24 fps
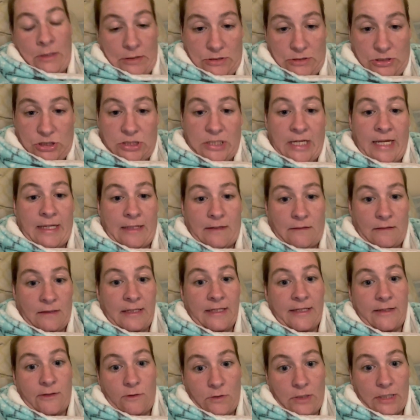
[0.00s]
she ain't
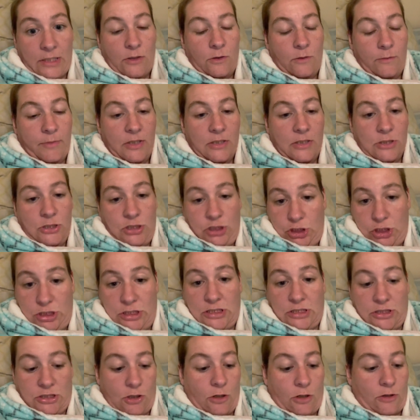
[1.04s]
little, but she
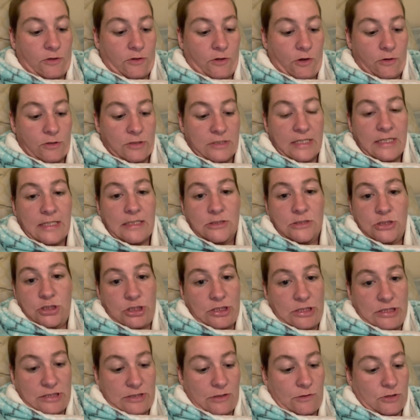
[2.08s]
just turned 13.
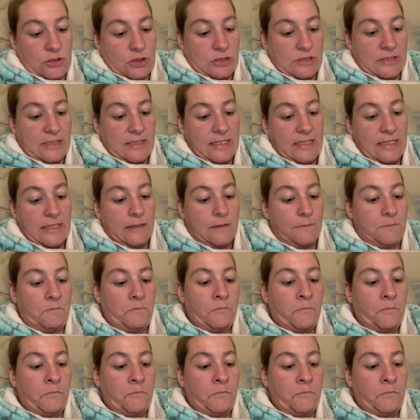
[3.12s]
She's still just a kid.